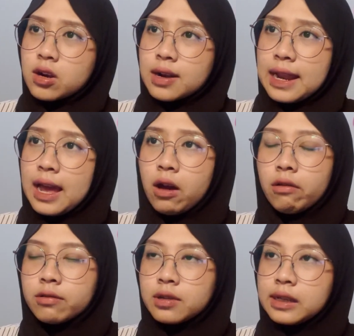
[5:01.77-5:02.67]
her
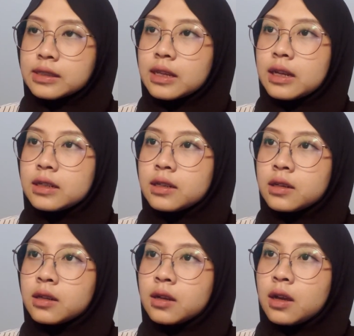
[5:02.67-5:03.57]
now? He said.
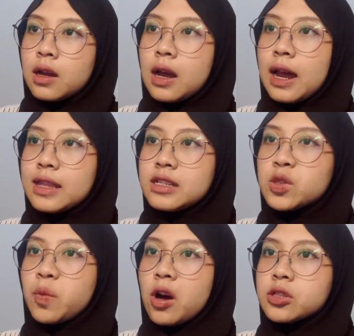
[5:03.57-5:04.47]

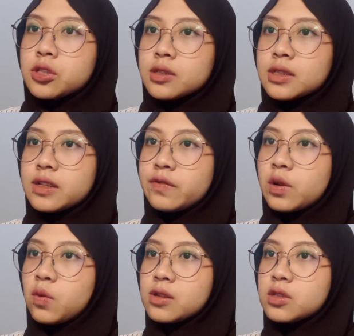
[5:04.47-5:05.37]
Eileen's posture
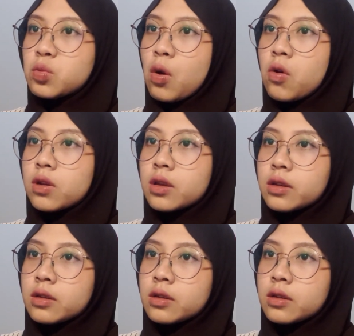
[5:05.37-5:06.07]
stiffened while he spoke.